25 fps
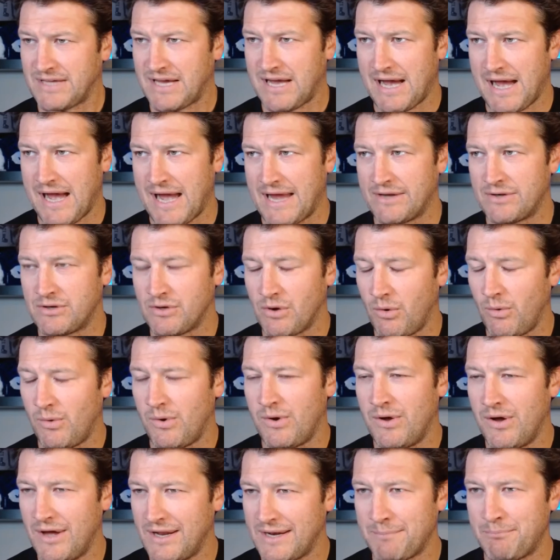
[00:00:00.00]
I don't
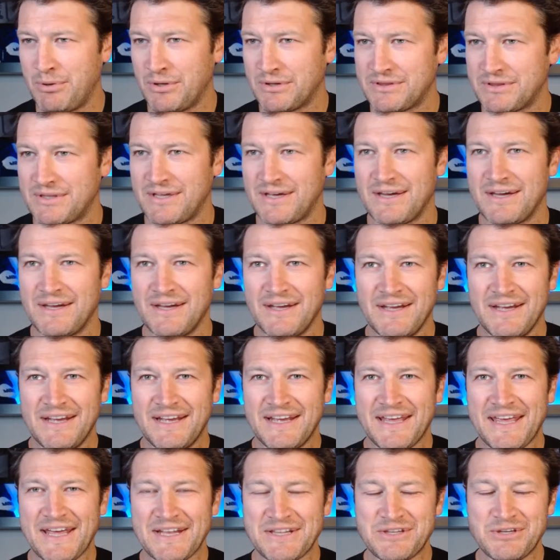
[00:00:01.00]
want to
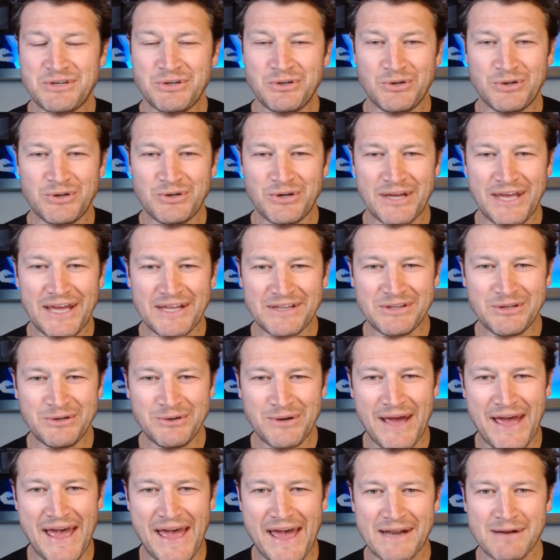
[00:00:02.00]
get too
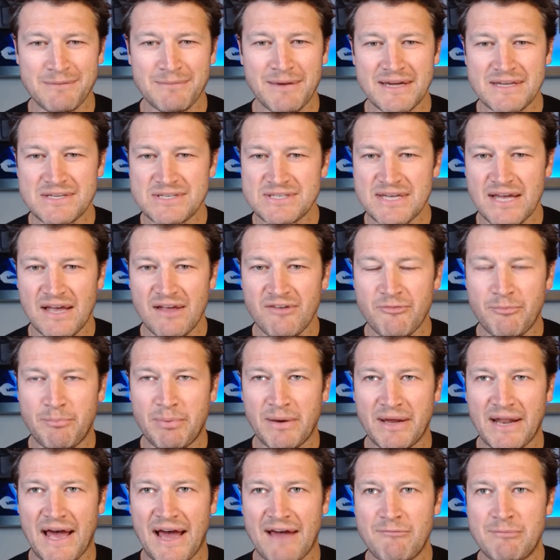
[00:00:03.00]
ahead of myself,
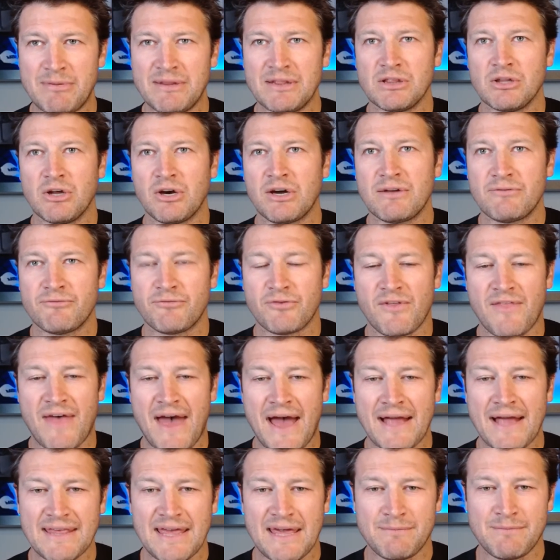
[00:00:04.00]
but I've been looking for
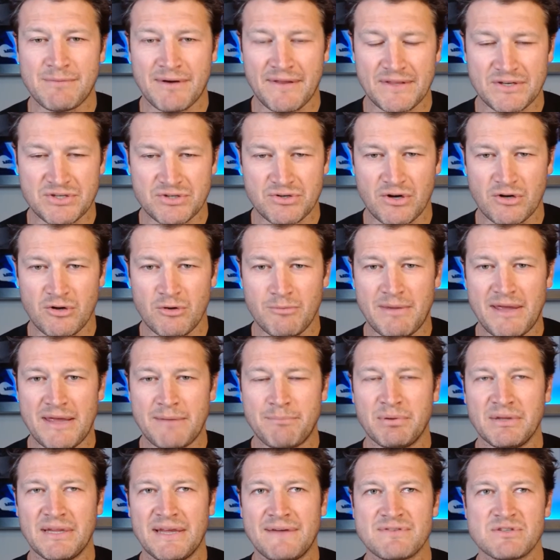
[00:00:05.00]
that game out of the Toronto
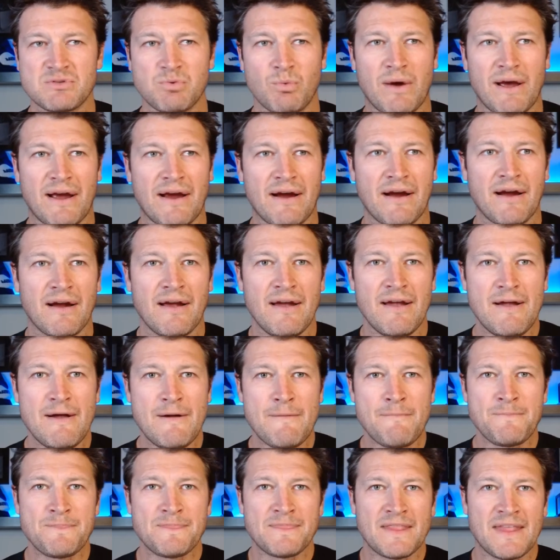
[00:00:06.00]
Maple Leafs where
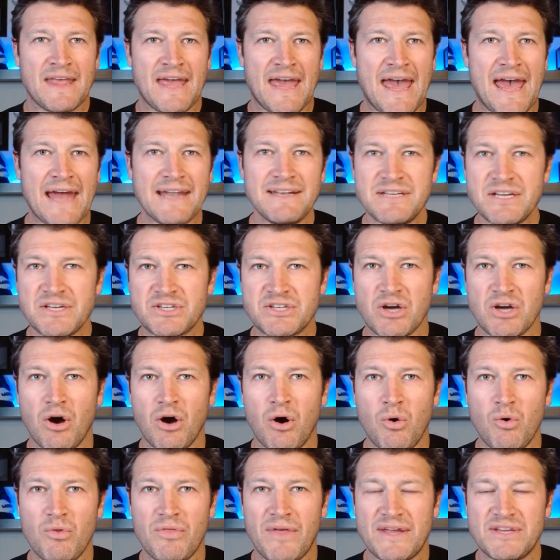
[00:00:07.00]
head to
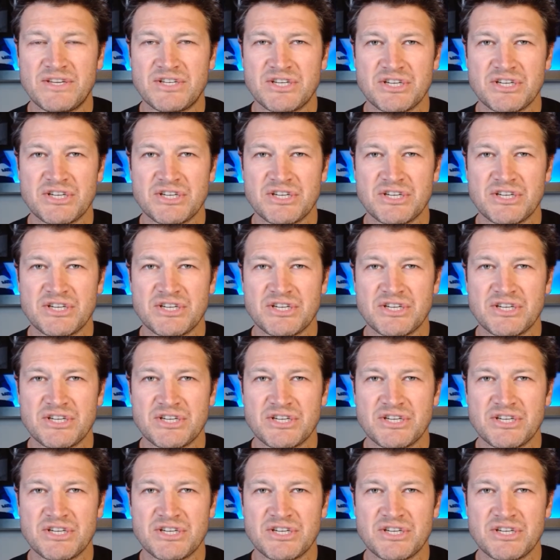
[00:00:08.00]
toe they